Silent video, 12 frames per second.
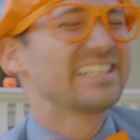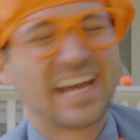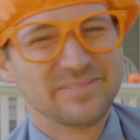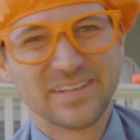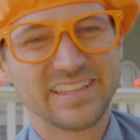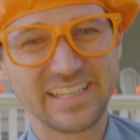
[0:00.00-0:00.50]

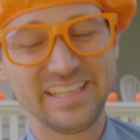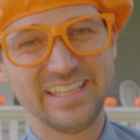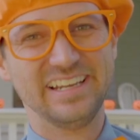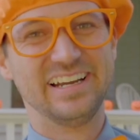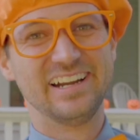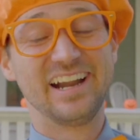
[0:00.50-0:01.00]
time of the
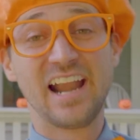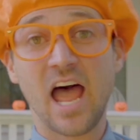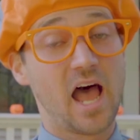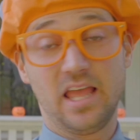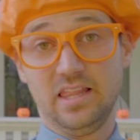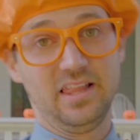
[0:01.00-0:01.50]
year.
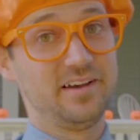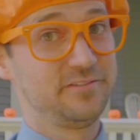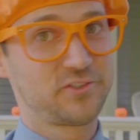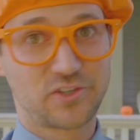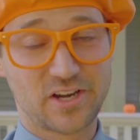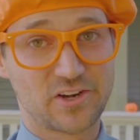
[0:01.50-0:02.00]
I love
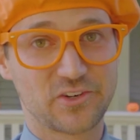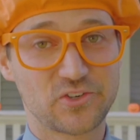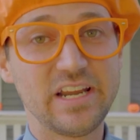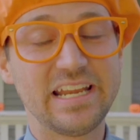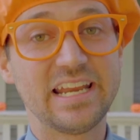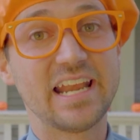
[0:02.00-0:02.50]

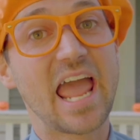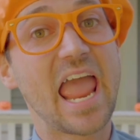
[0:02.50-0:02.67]
trick-or-treating